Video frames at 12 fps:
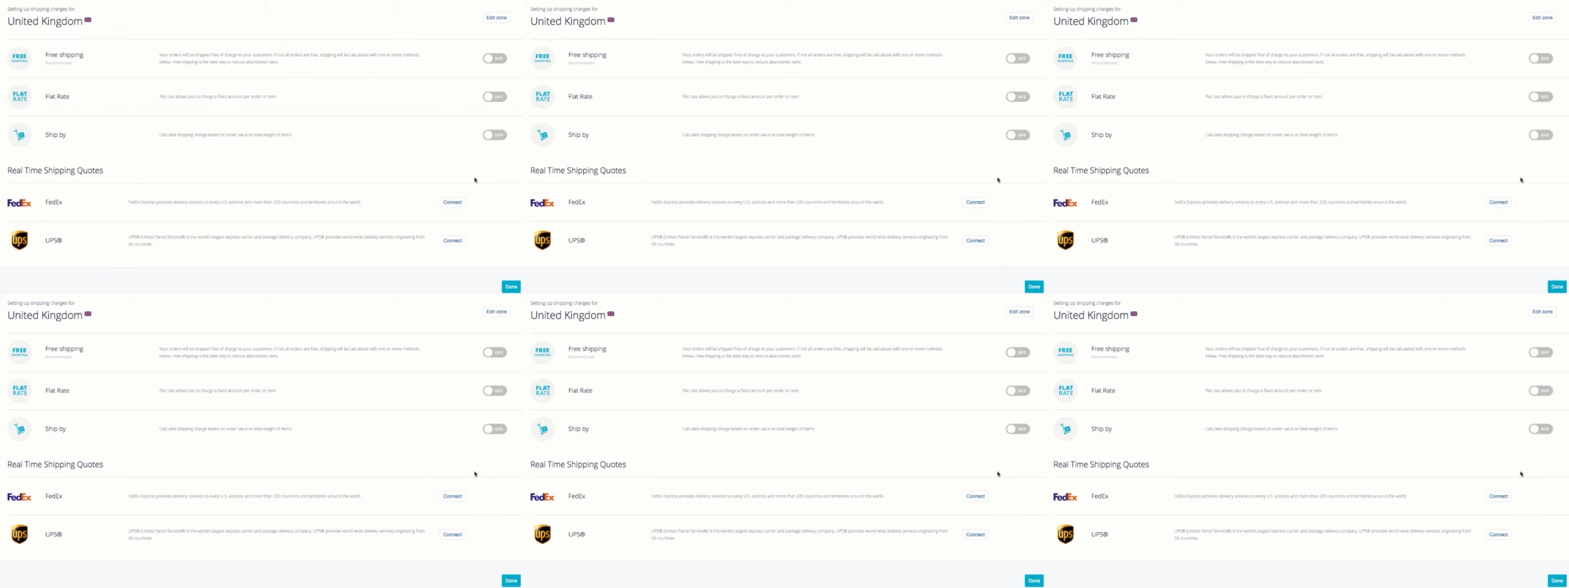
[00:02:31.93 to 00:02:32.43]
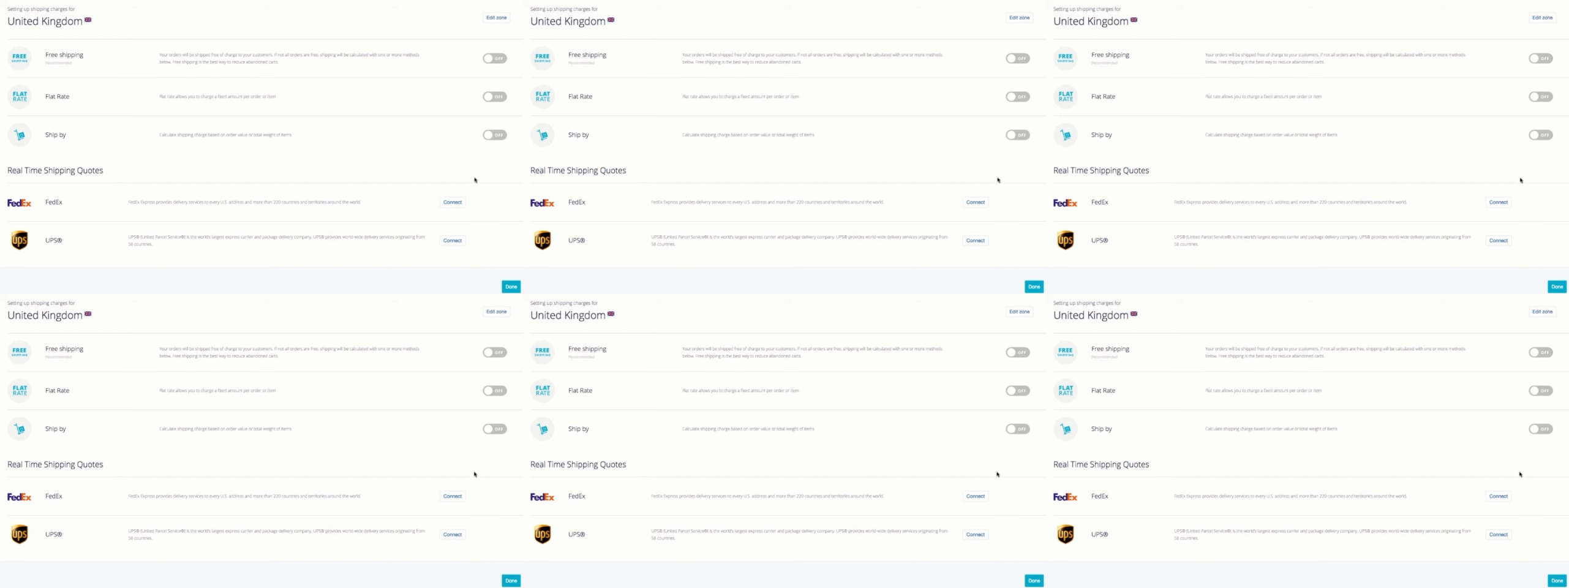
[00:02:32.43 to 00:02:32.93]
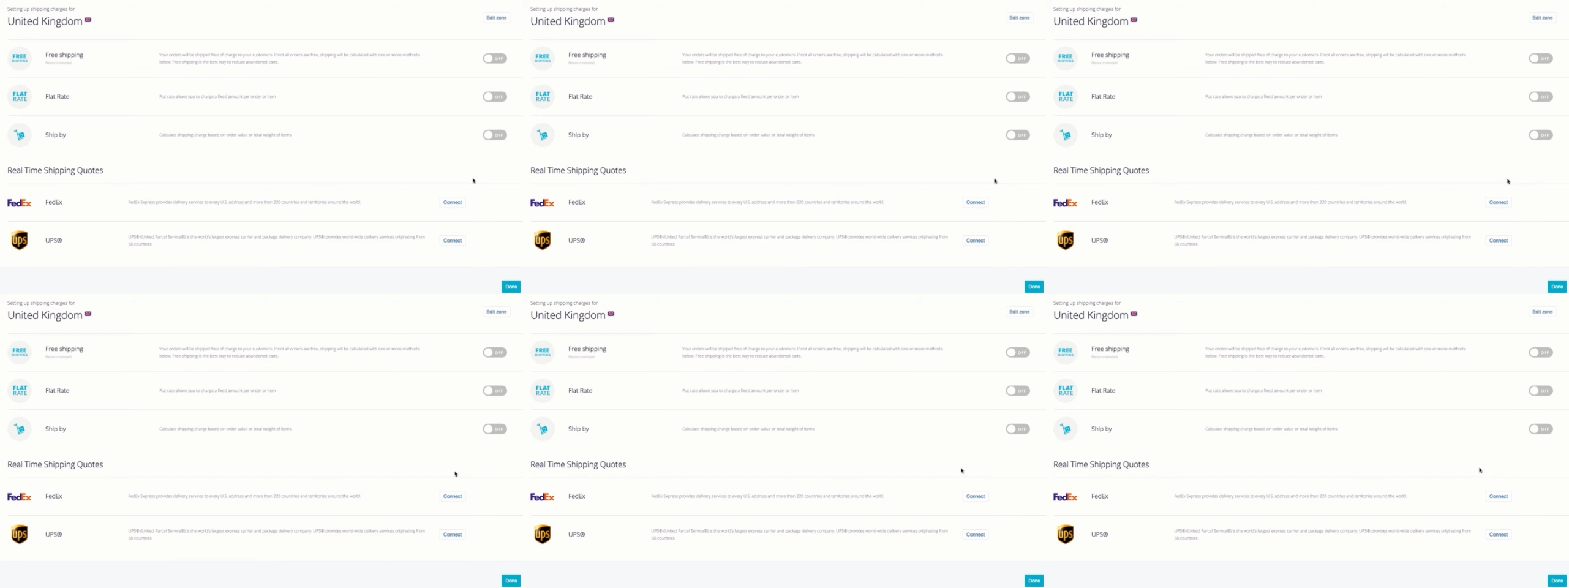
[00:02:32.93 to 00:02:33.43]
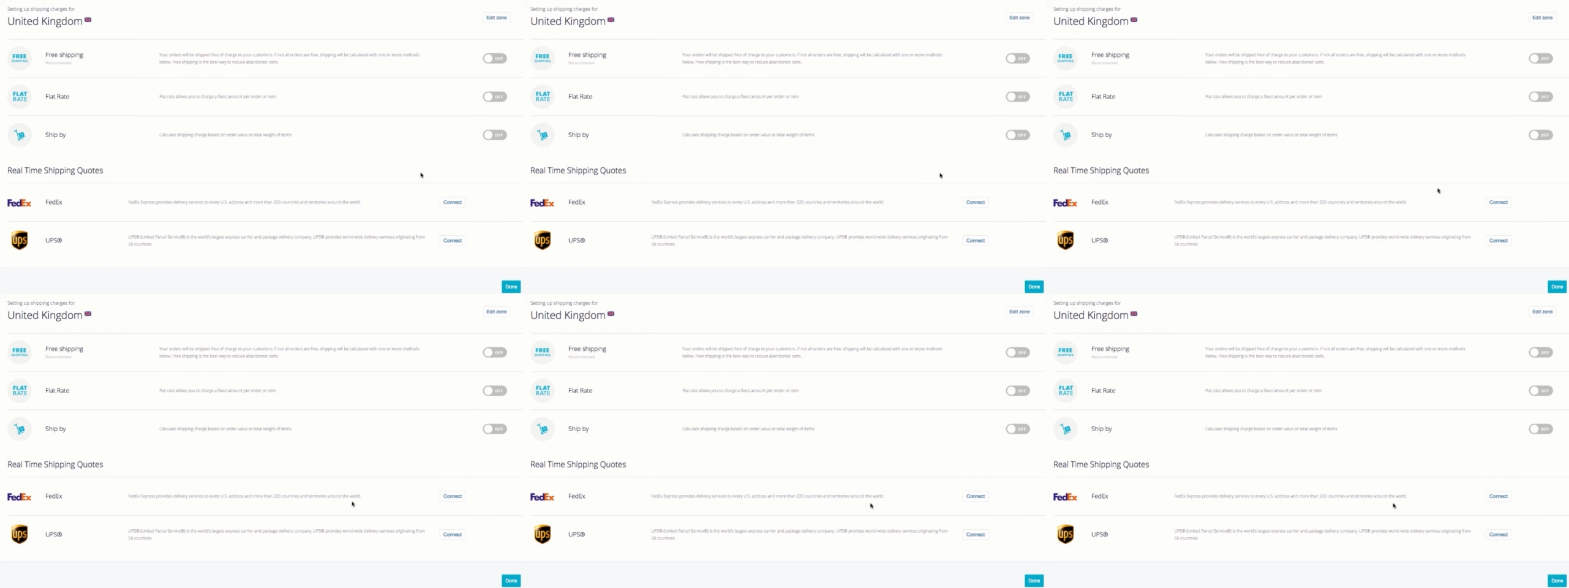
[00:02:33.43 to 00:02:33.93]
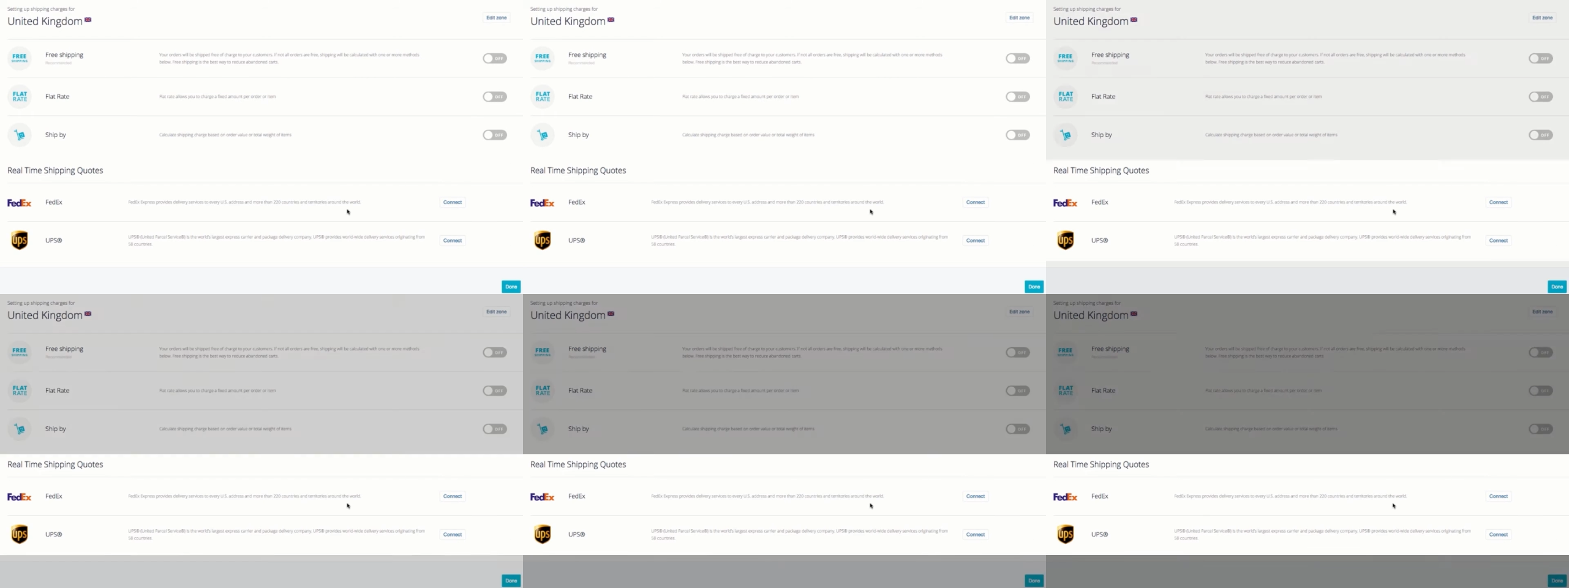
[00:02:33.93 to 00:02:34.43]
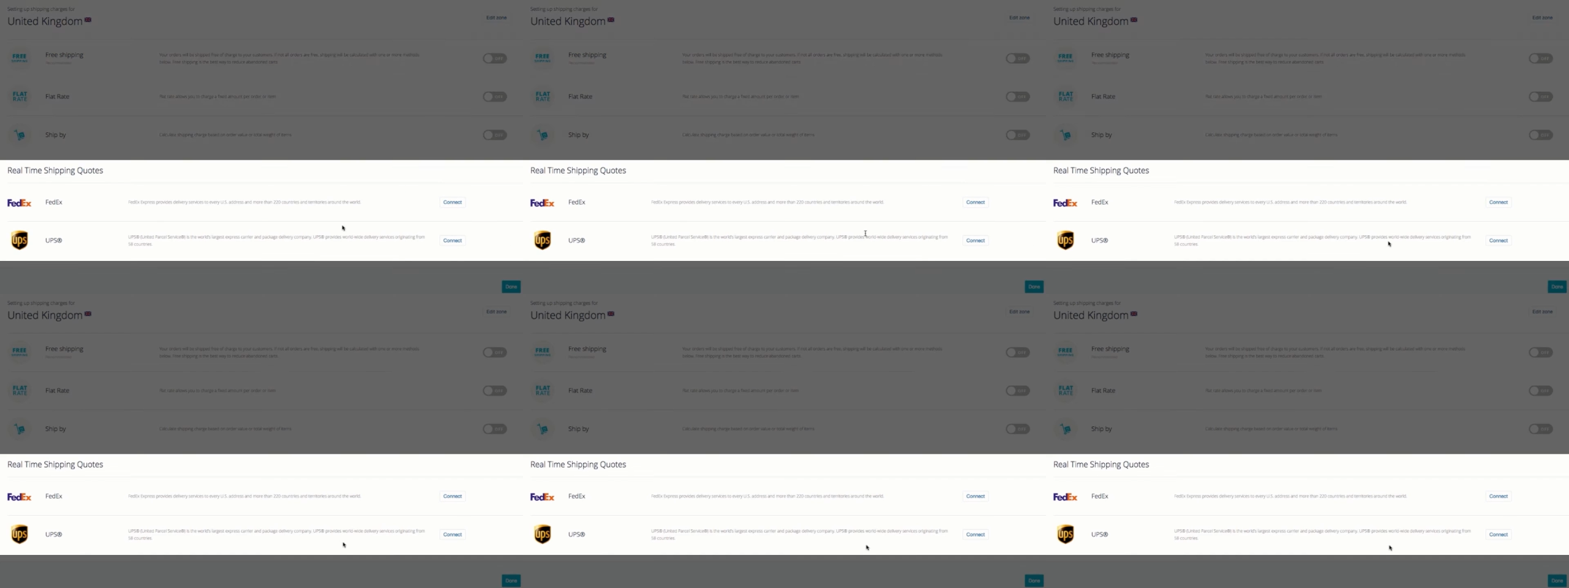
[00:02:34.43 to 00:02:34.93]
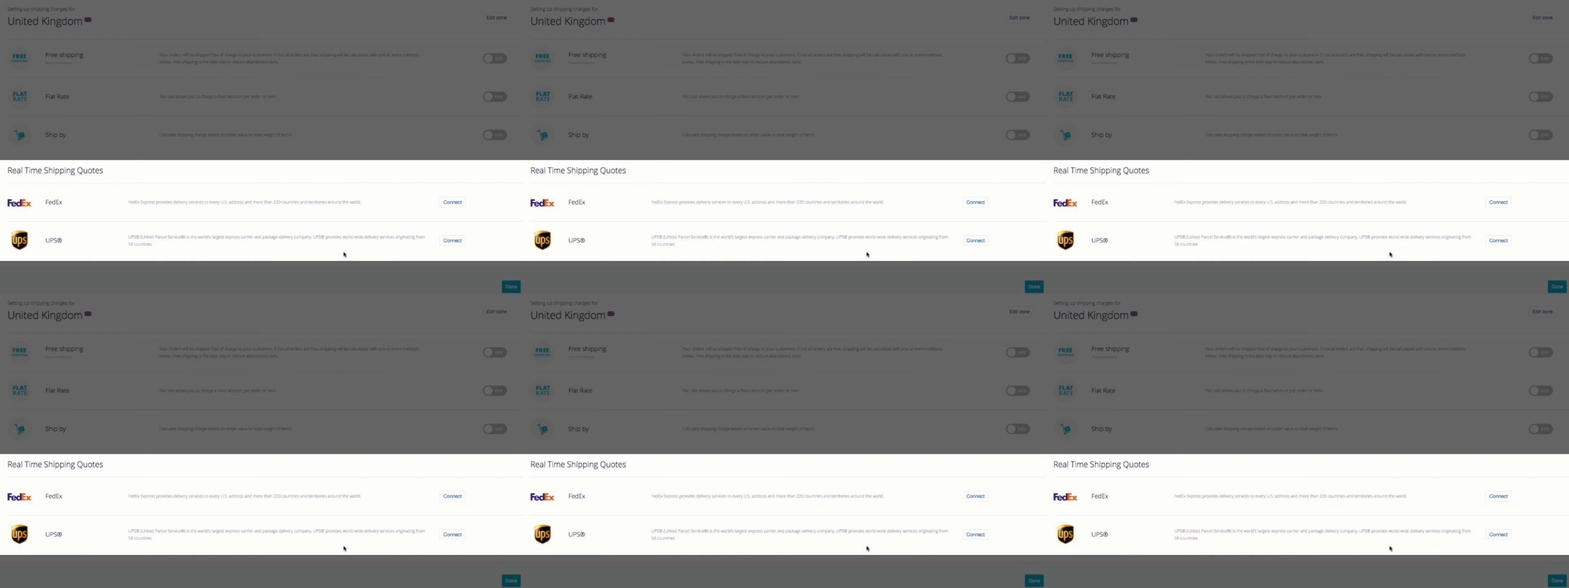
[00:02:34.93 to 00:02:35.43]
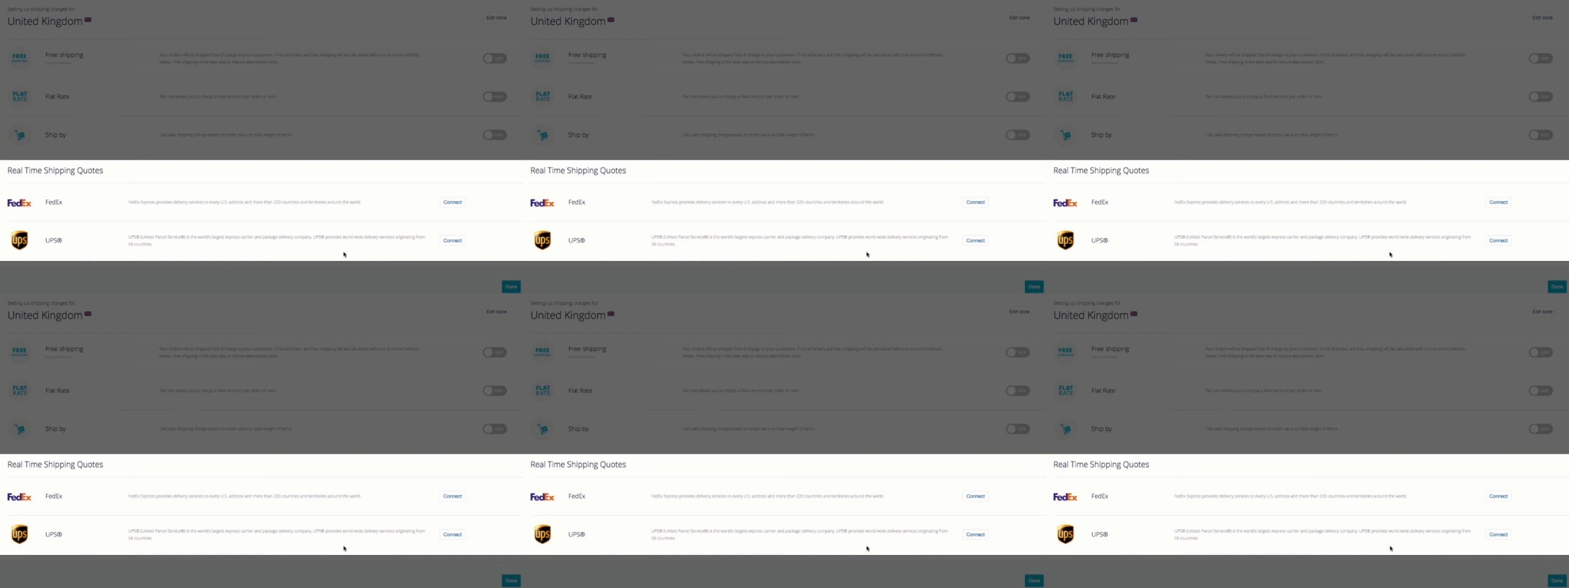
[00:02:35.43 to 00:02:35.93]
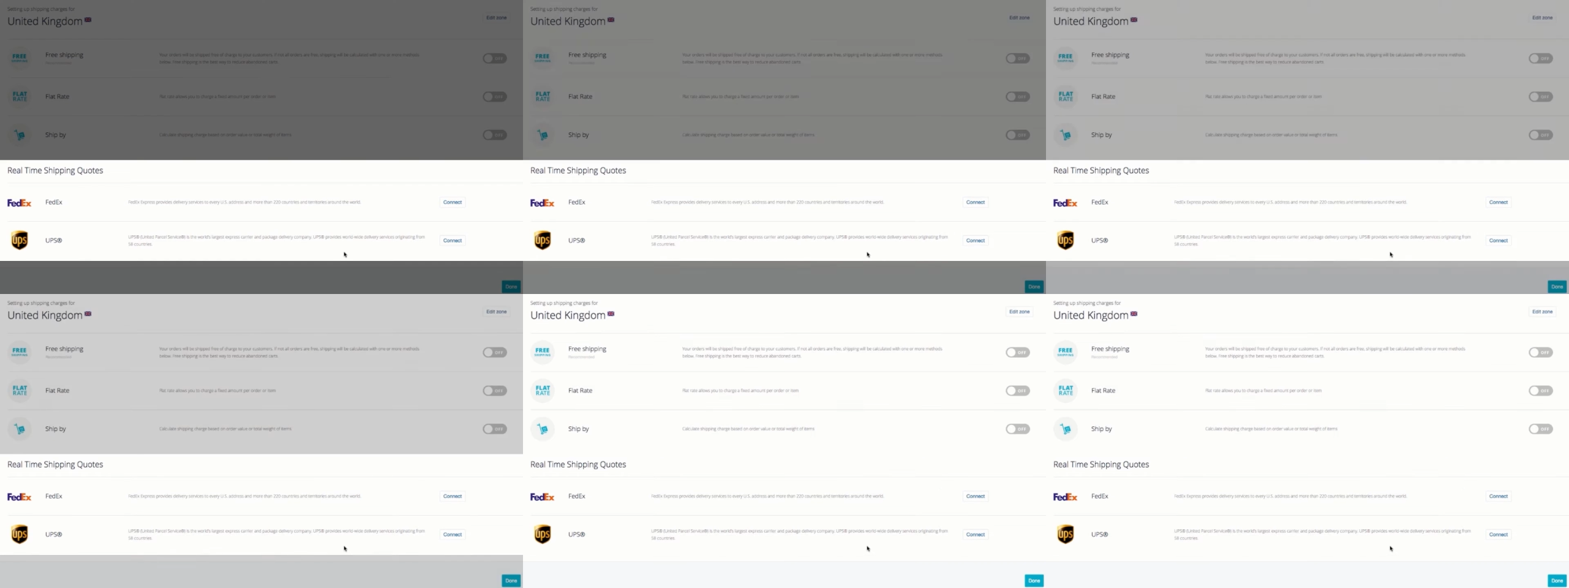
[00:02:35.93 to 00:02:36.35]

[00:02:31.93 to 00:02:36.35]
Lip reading: [unreadable: no face in view]